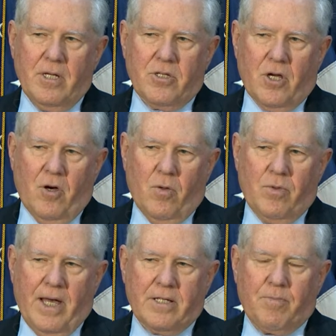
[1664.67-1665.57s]
So
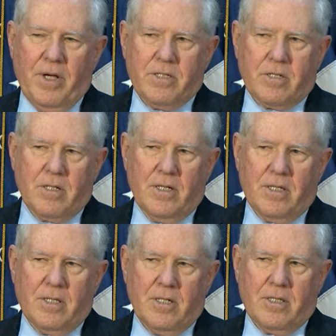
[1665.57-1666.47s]
that's basically
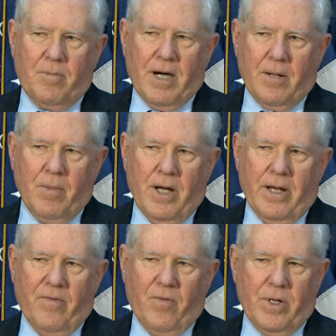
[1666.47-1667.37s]
the bottom
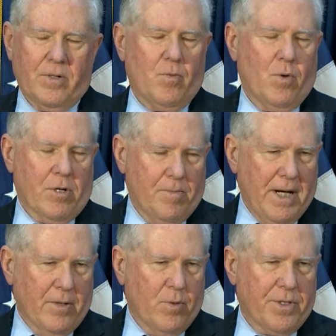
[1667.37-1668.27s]
line of what we're
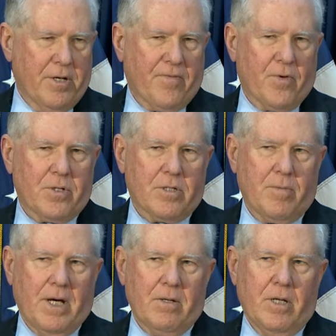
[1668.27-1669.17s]
about, what the Air Force is
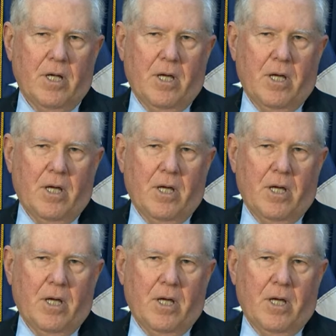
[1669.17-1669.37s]
about.